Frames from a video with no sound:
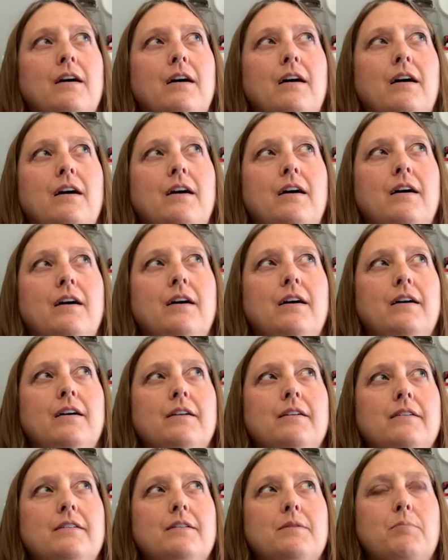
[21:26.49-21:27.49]

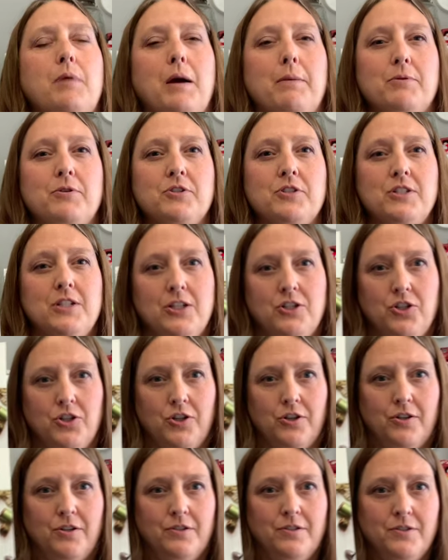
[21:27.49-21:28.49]
on the Proper
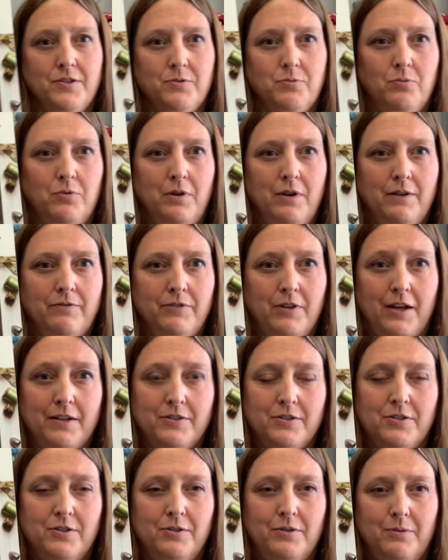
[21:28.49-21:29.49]
Stitchers
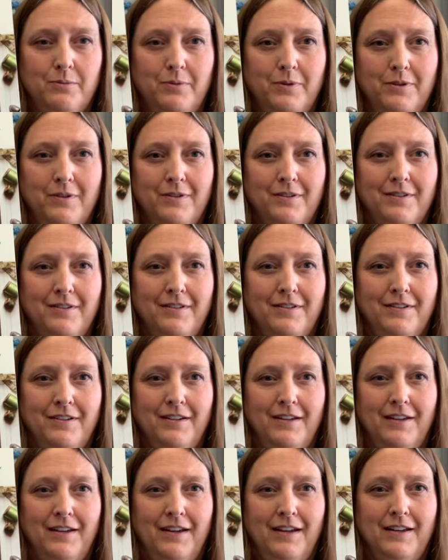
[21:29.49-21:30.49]
Flosstube,
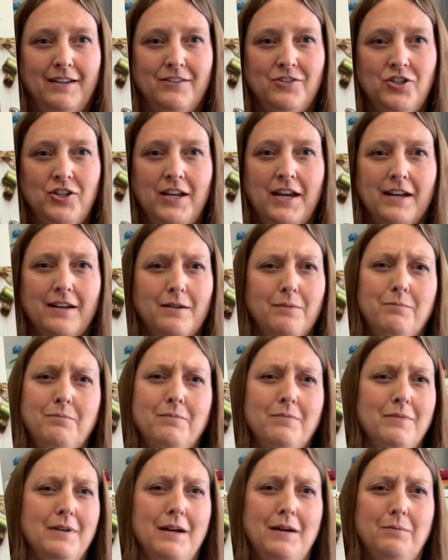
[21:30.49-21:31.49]
and she had
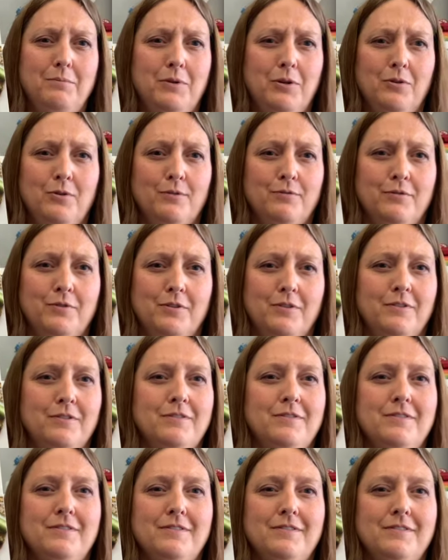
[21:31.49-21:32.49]
a beautiful
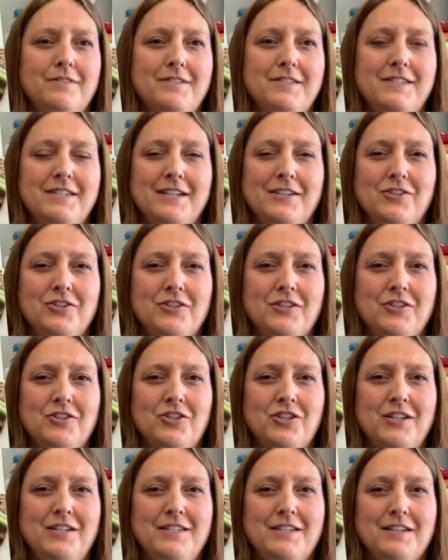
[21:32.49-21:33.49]
stitch that
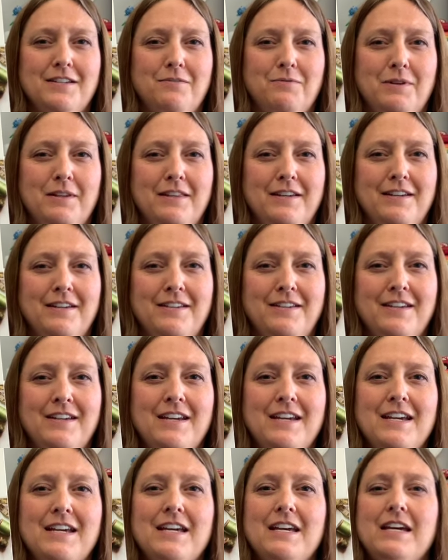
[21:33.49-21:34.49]
she did with it.
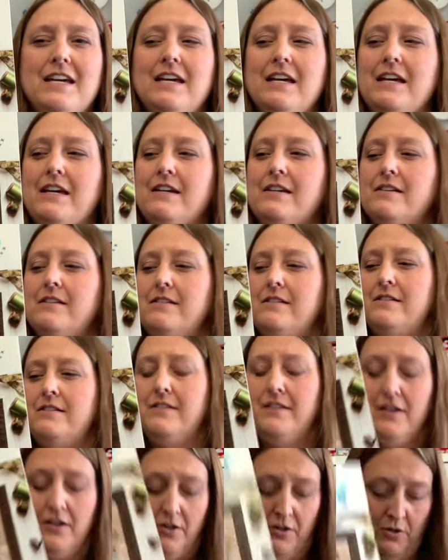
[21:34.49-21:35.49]

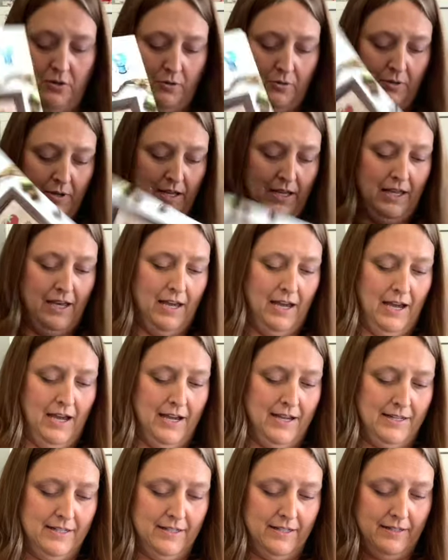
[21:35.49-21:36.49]
So
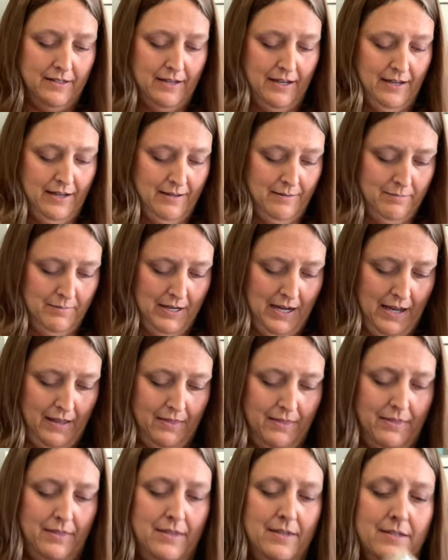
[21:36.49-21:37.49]
I got
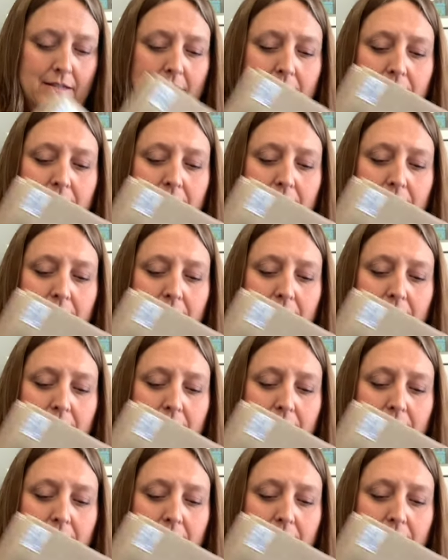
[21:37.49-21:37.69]
this